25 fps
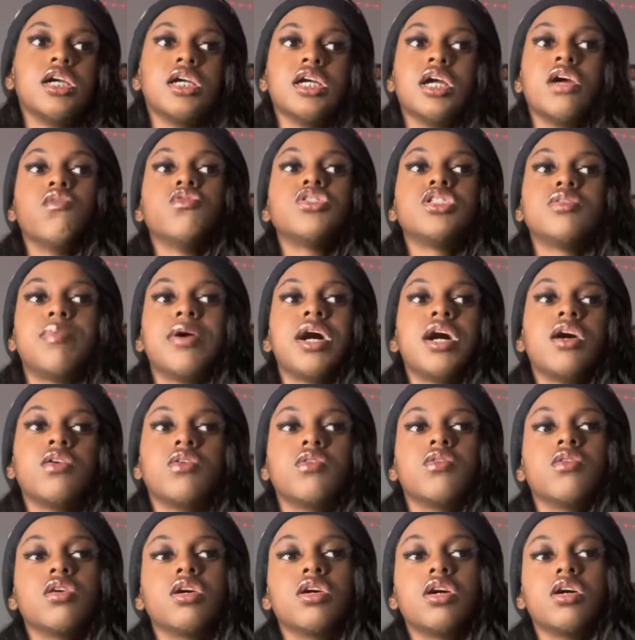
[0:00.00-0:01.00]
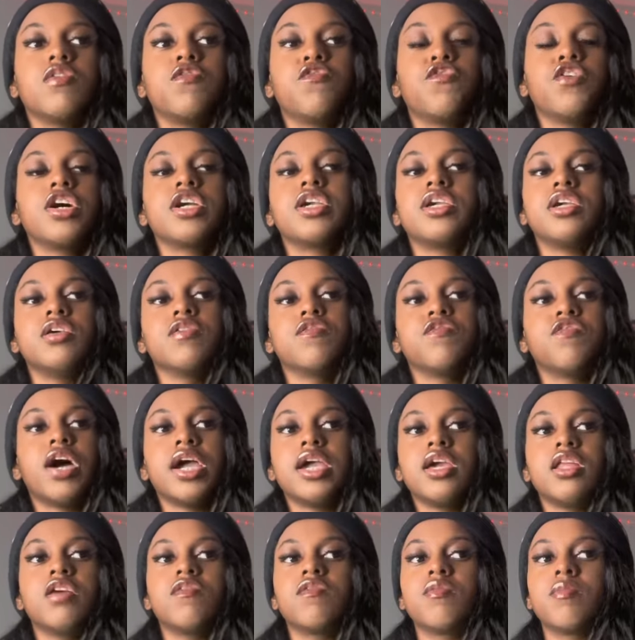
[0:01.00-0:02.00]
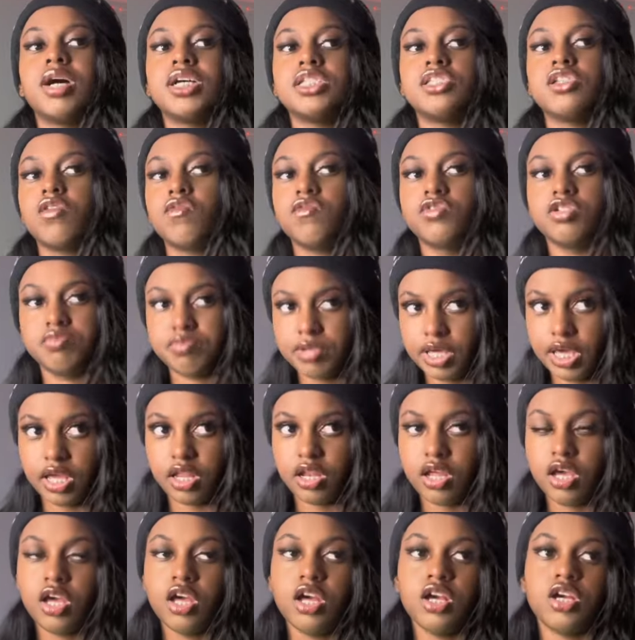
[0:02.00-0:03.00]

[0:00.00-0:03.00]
it was about fucking fighting over my self-respect.